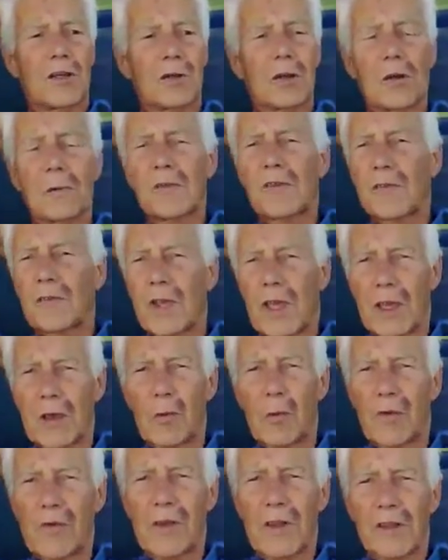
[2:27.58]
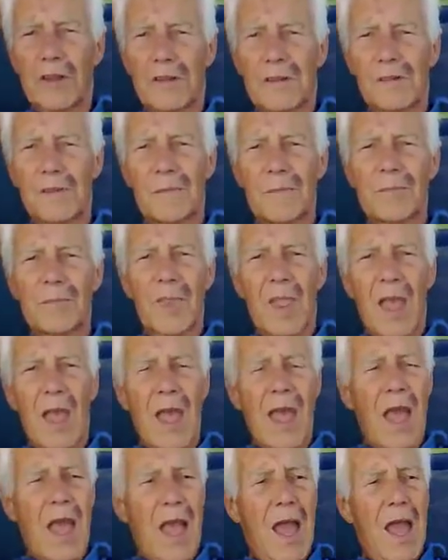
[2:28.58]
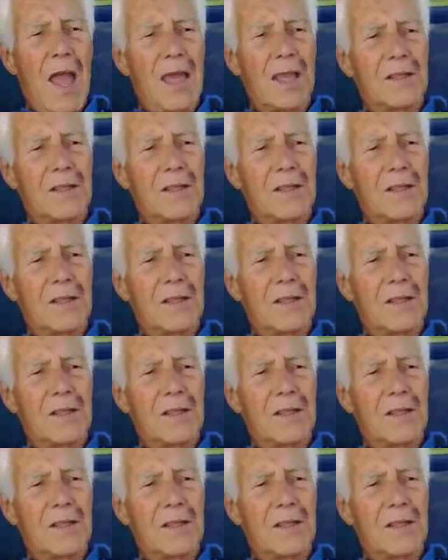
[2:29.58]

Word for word: in terms of equivalence.